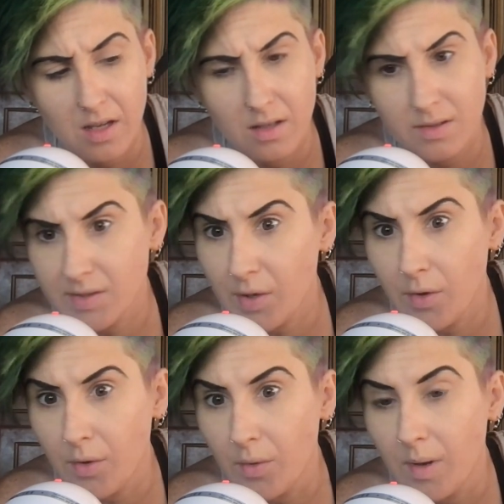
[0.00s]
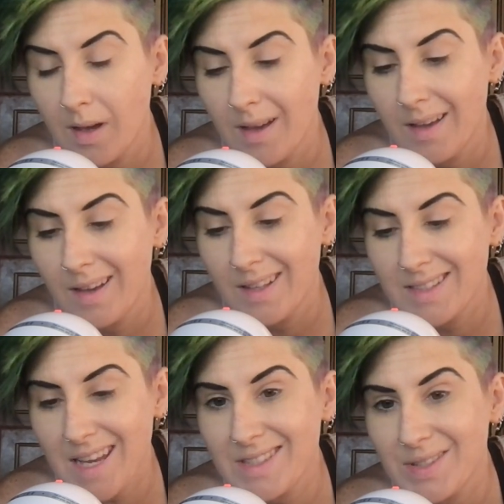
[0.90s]
So
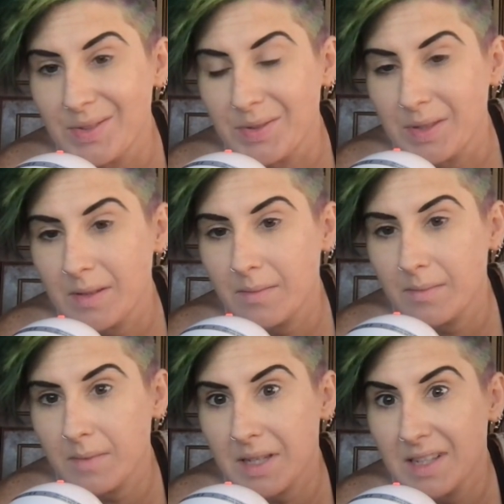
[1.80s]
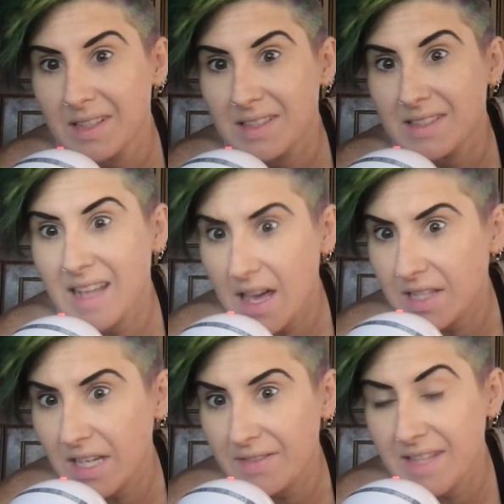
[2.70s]
stay tuned, because now
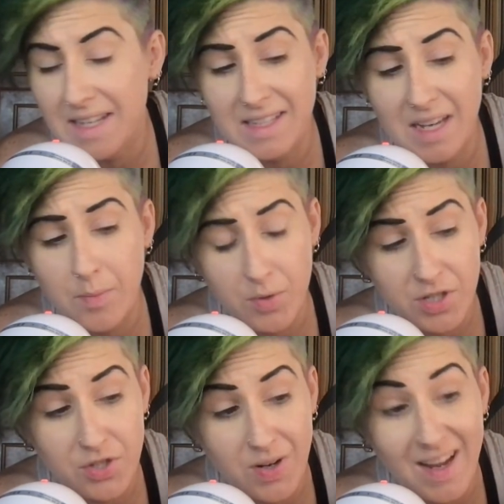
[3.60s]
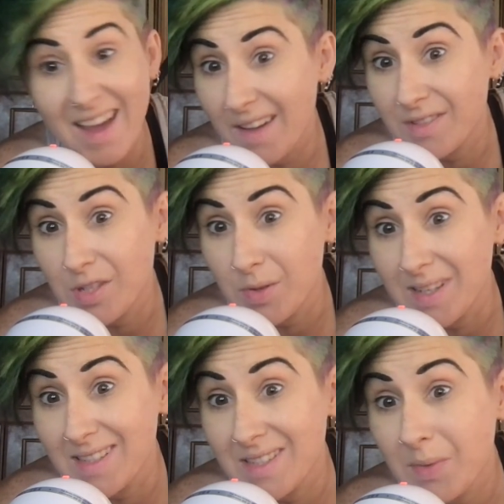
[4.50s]
that I've said it, I'm pretty sure I have to do
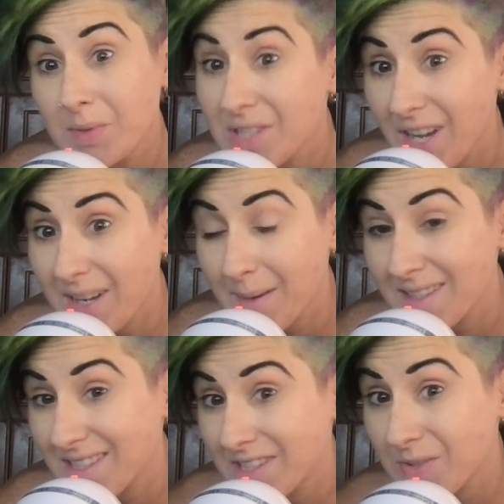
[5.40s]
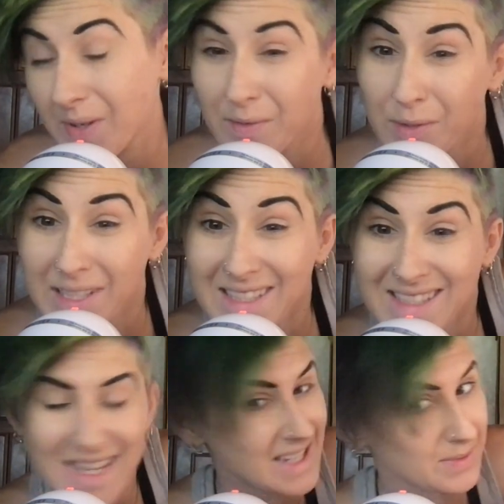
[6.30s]
it. So we'll talk about sensory
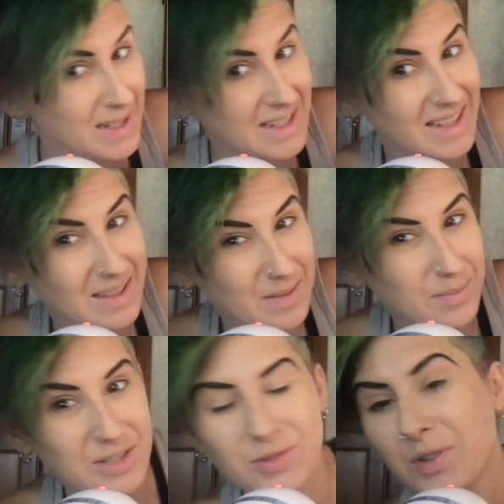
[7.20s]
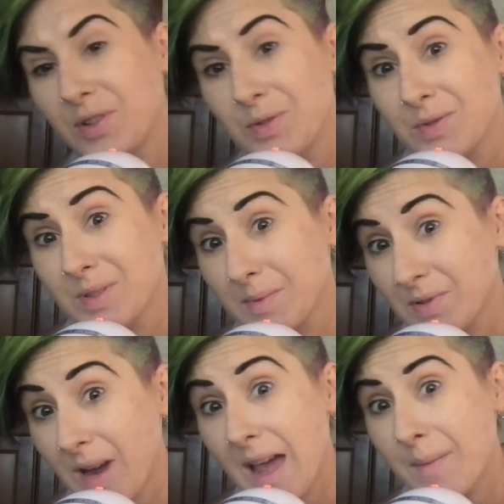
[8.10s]
avoidance next week. Be sure you
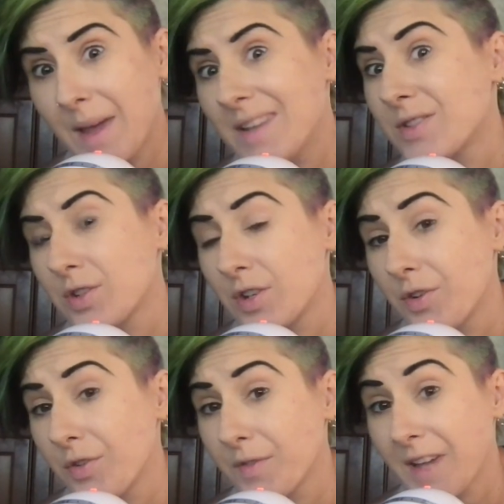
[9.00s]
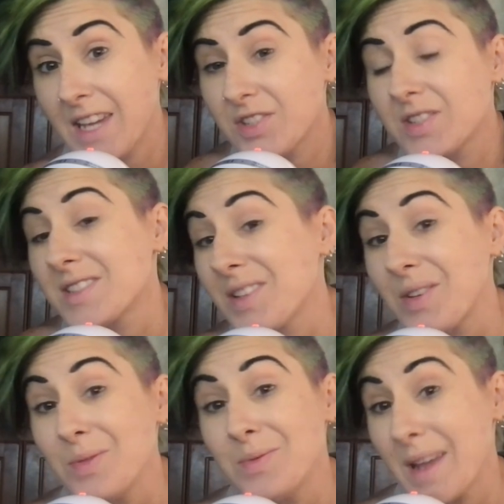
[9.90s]
subscribe and turn on notifications so
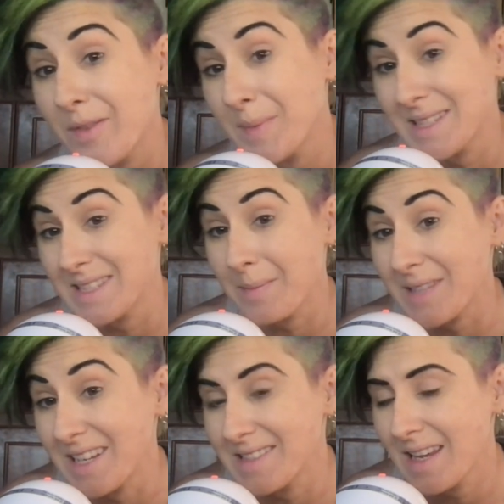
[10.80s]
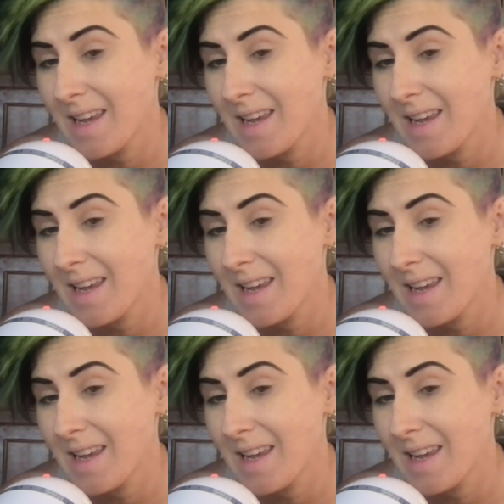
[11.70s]
you never miss an update.